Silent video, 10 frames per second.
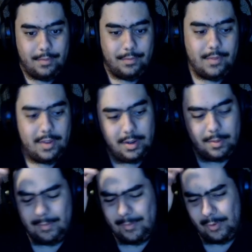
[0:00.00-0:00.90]

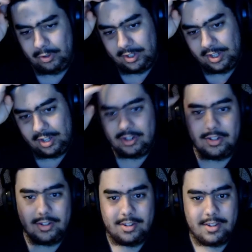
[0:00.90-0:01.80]
than most
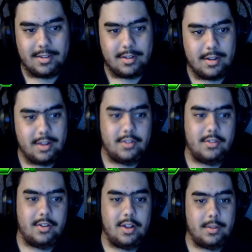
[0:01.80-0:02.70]
occasions. As
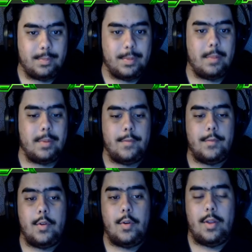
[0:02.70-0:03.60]
you guys probably
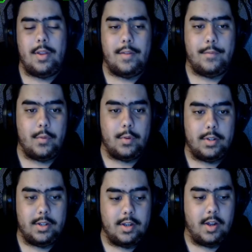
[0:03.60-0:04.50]
have no
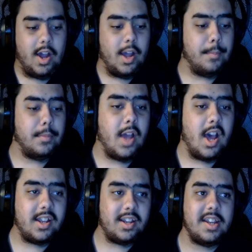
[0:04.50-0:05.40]
idea, I'm
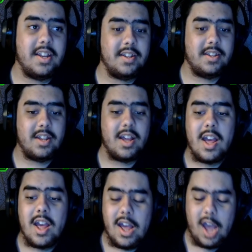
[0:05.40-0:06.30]
not in
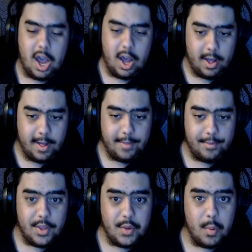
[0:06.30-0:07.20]

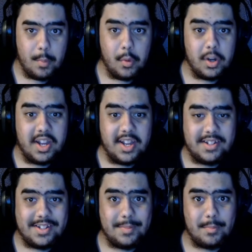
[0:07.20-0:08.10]
the
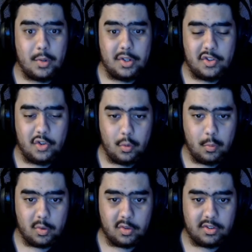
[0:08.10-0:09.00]
1.18.2
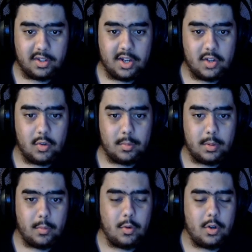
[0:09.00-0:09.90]
worlds like I normally
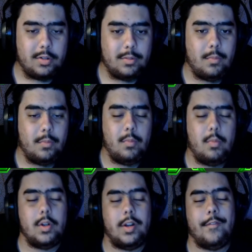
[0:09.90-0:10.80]
would,
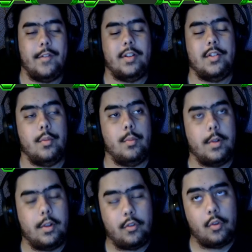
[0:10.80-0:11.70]
where I fight the
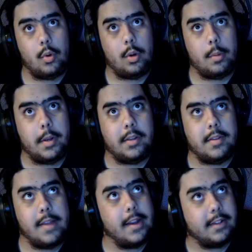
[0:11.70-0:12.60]
Wither Storm and
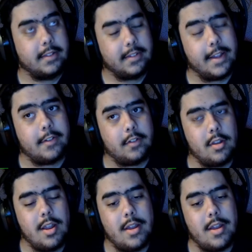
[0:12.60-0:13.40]
take it down.